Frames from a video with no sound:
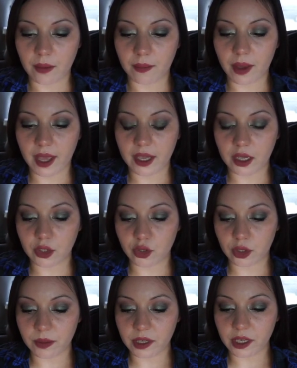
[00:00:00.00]
by
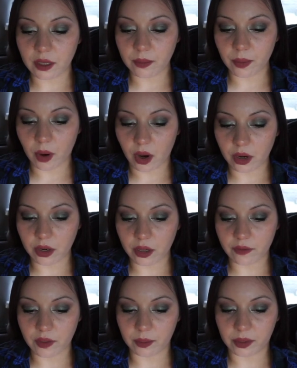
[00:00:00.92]
attributing part
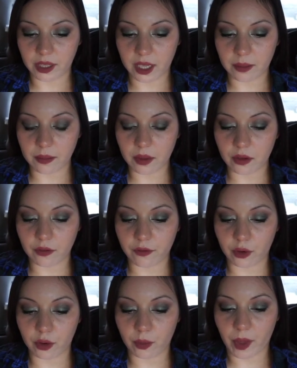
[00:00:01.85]
of the blame
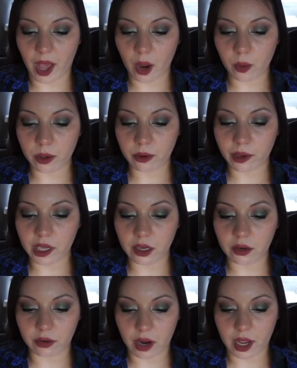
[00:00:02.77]
for Bowery
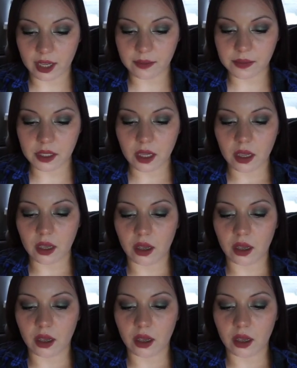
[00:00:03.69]
crimes,